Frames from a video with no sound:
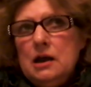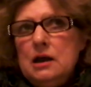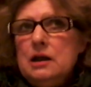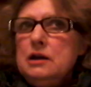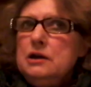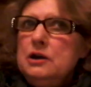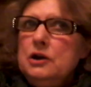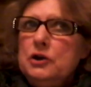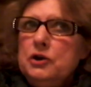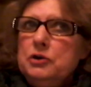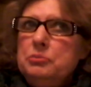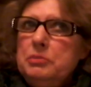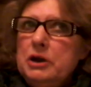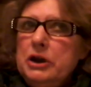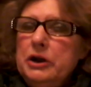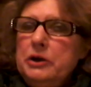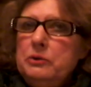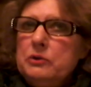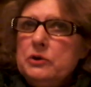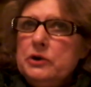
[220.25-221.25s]
And her and
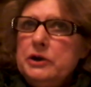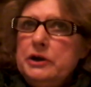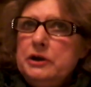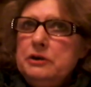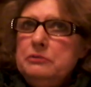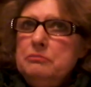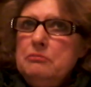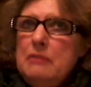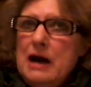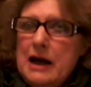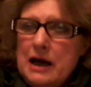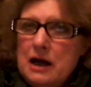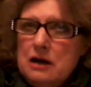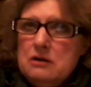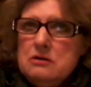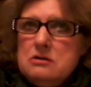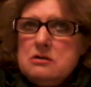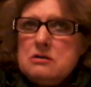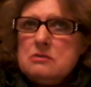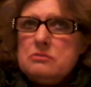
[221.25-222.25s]
Billy were in my
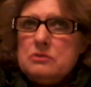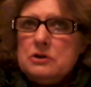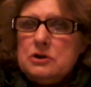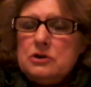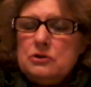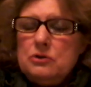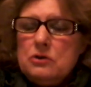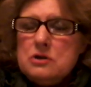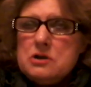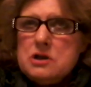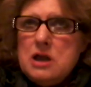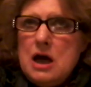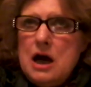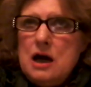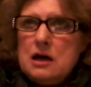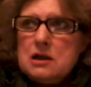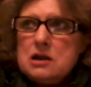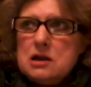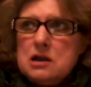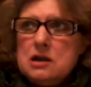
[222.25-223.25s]
house with the doors
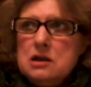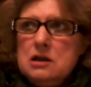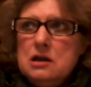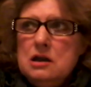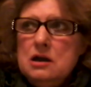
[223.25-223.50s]
locked.